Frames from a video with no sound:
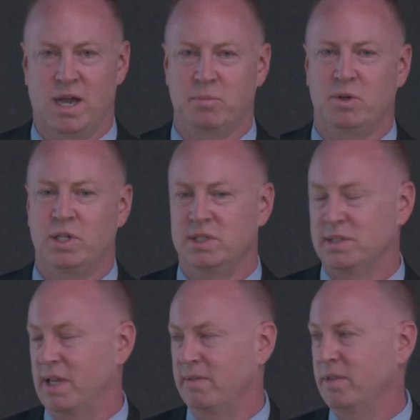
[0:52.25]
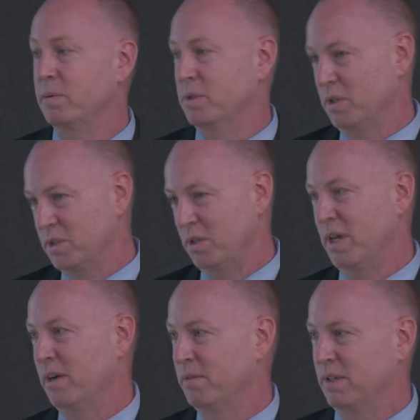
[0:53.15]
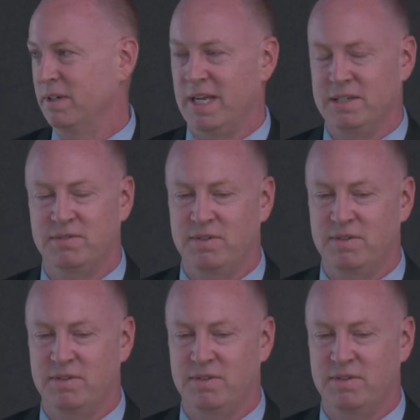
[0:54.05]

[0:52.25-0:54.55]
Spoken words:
operation staff that was also there for the last